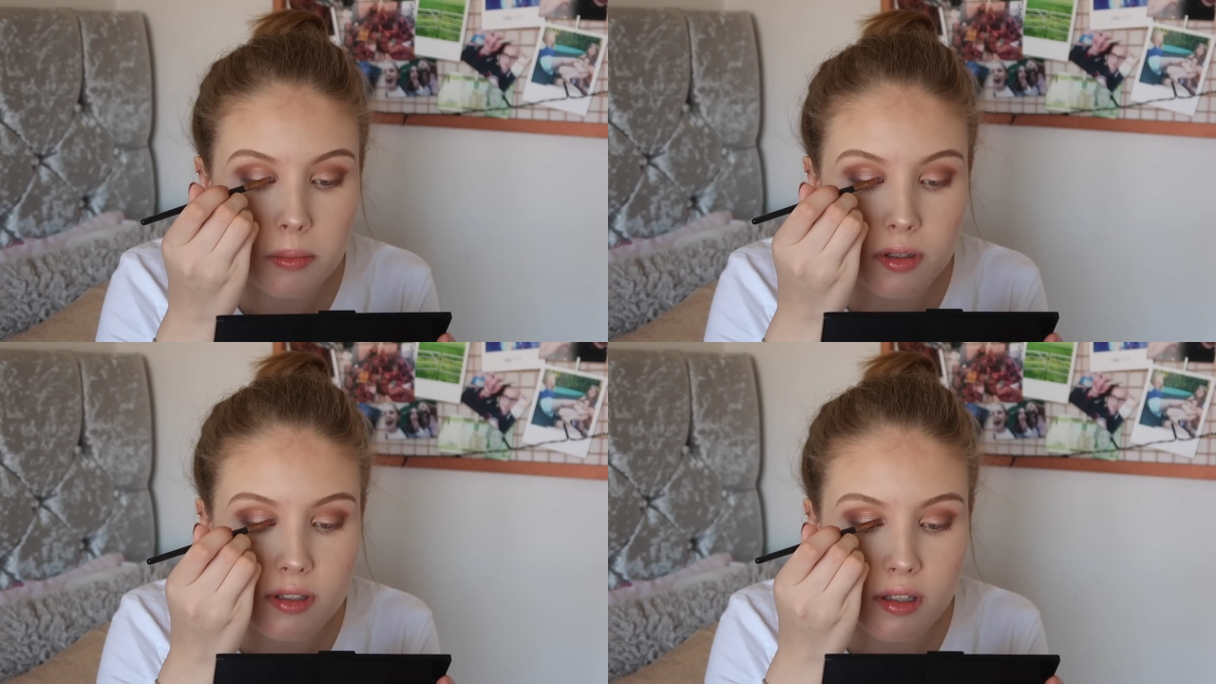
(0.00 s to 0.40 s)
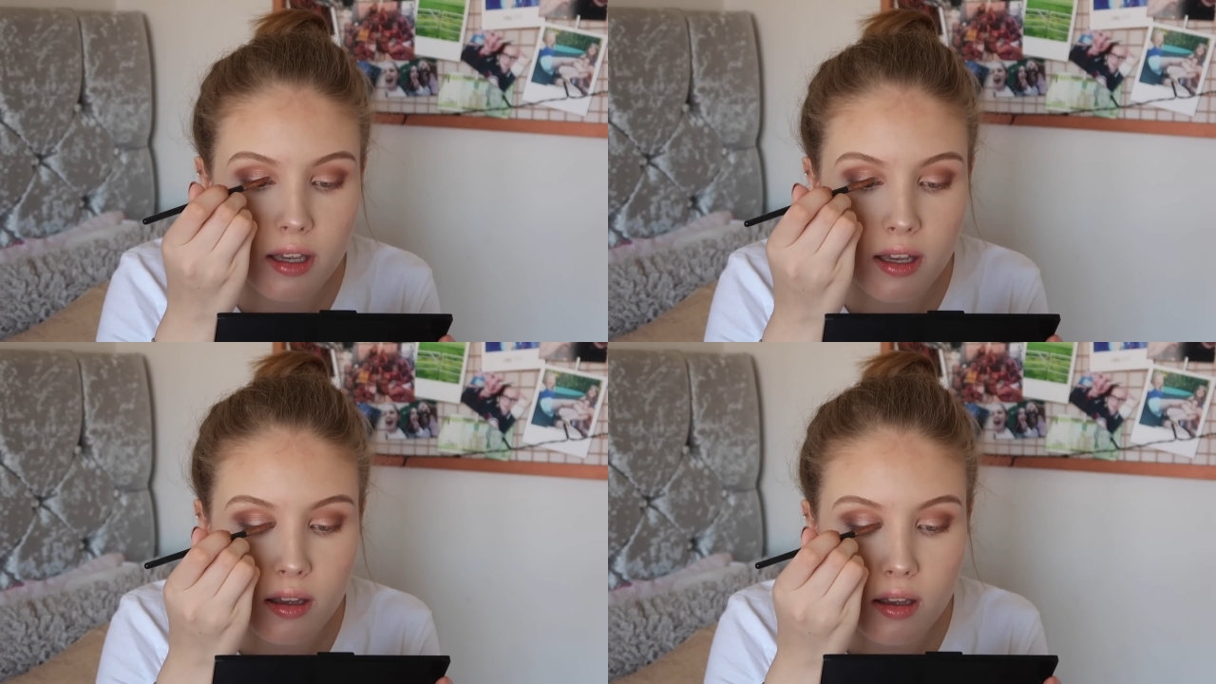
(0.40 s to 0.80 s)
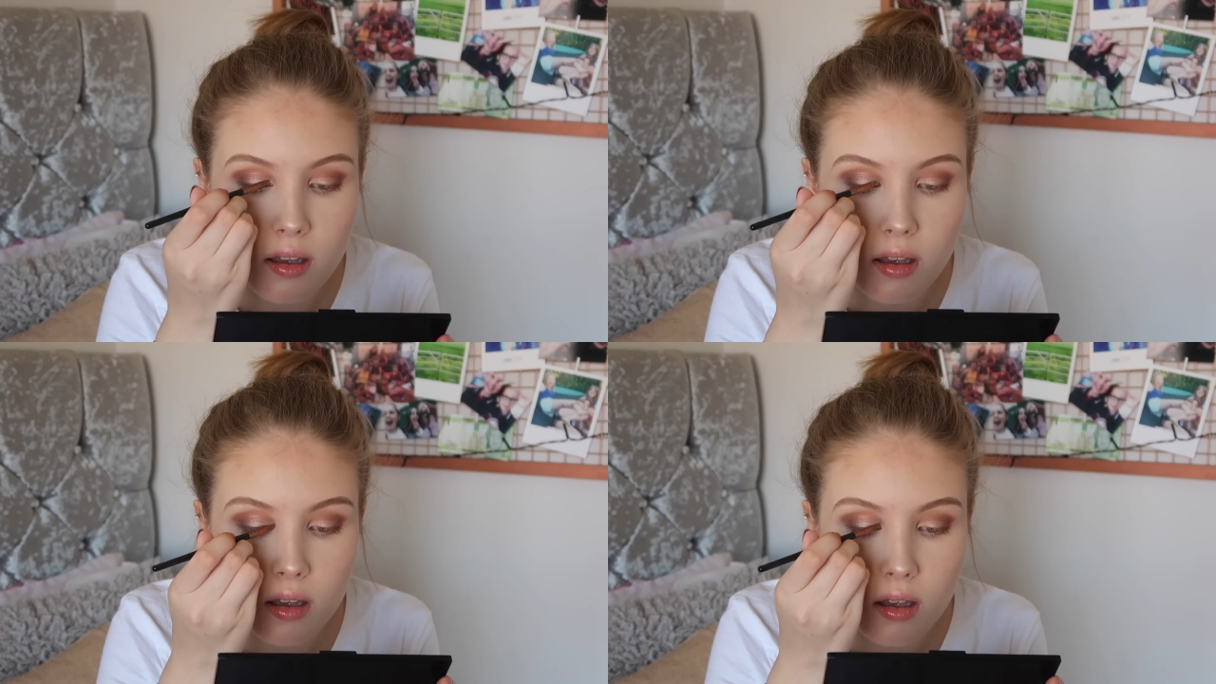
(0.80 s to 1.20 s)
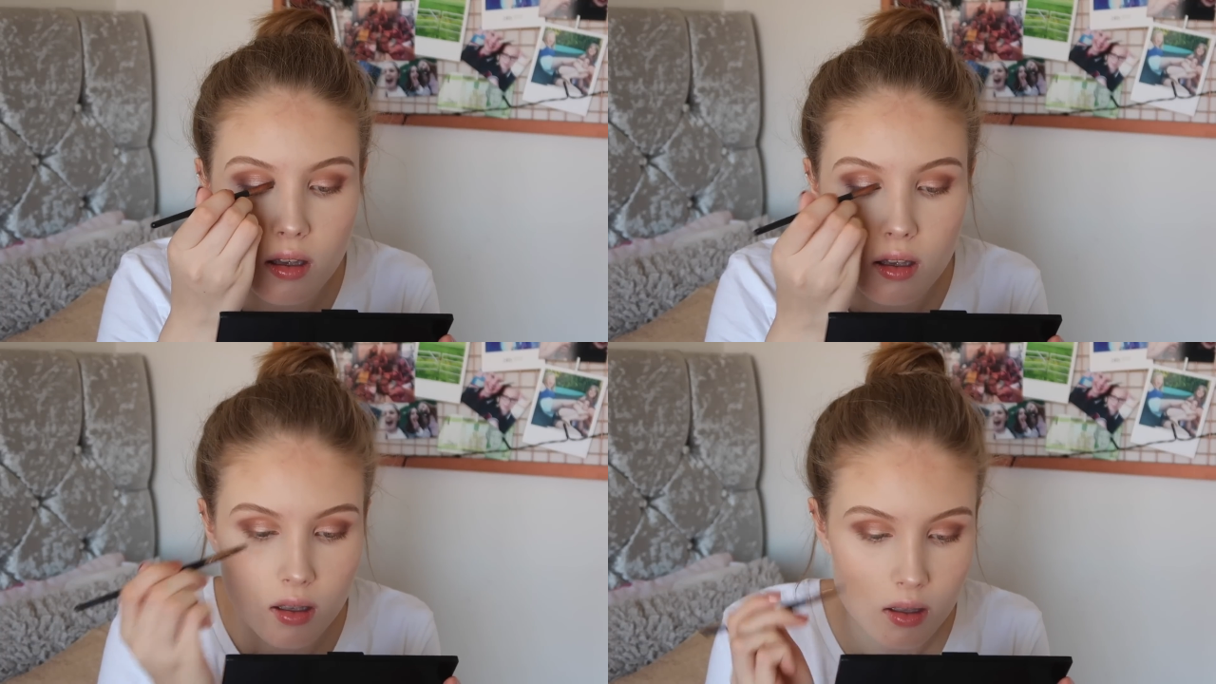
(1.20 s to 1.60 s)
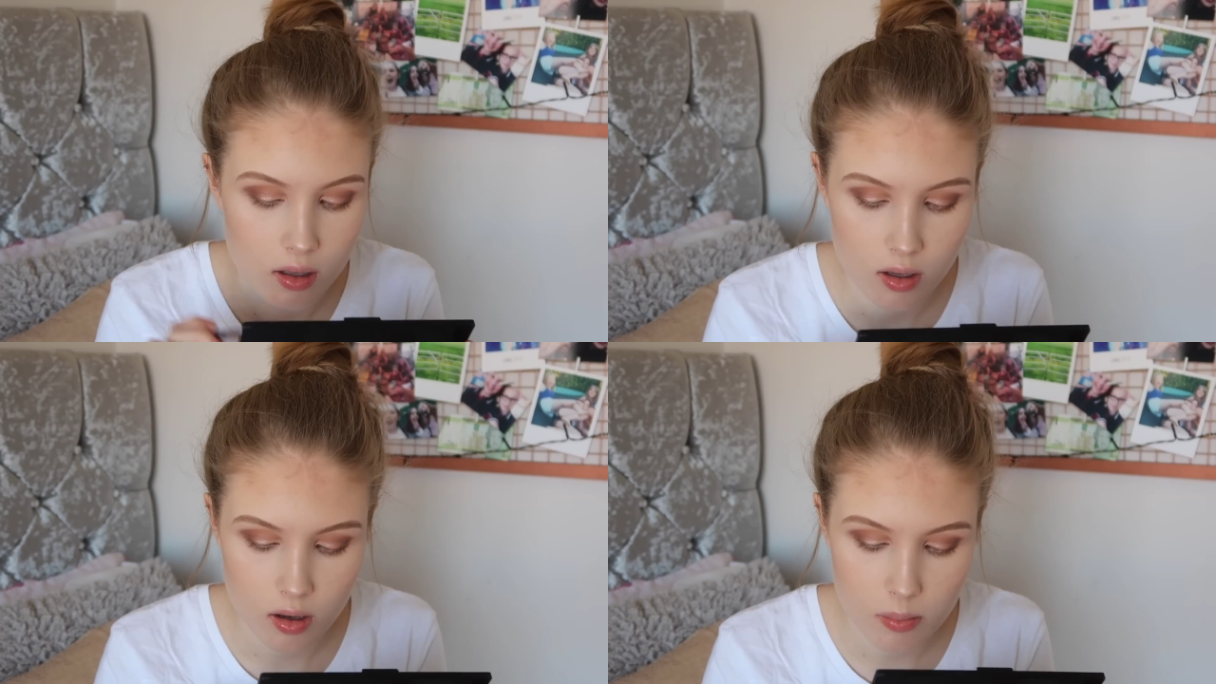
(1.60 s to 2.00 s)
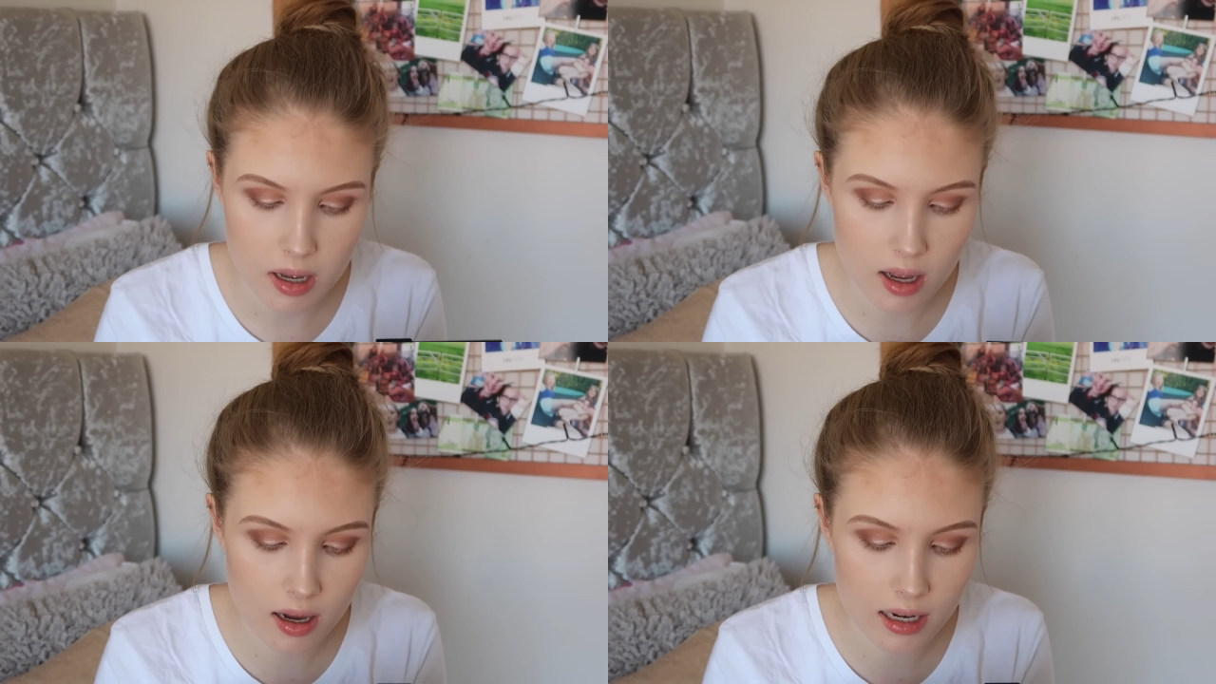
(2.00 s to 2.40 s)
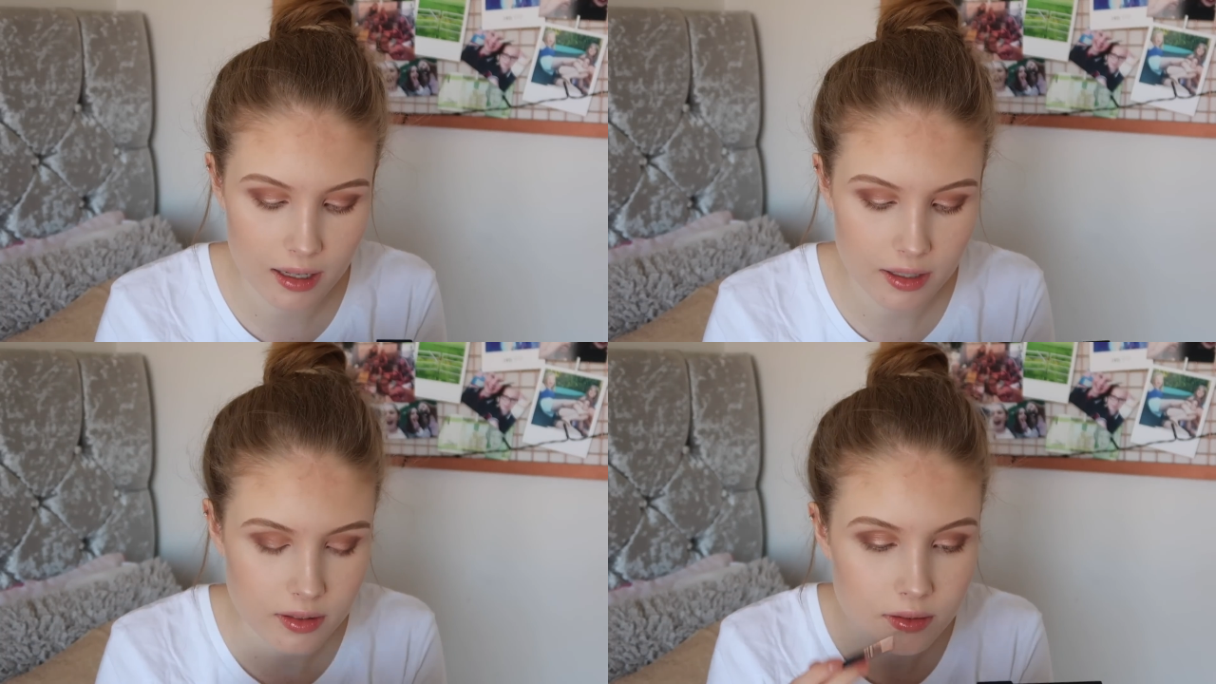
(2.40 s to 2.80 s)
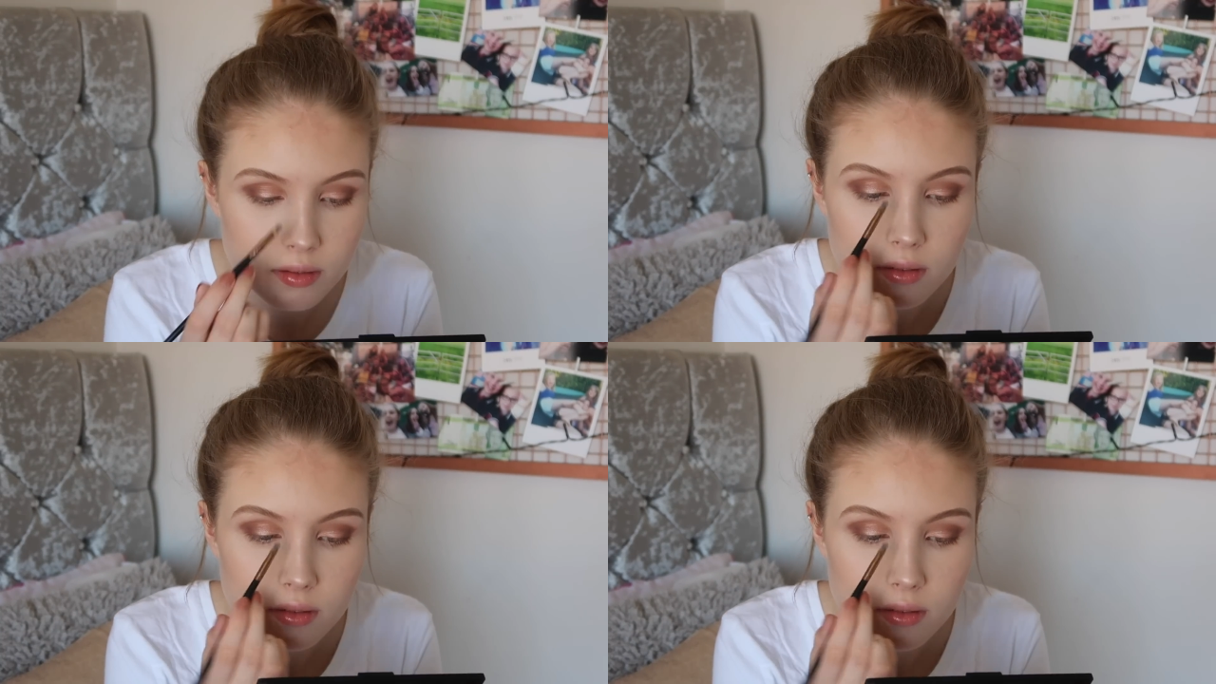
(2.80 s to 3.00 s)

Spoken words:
I'm using it on my eyelid.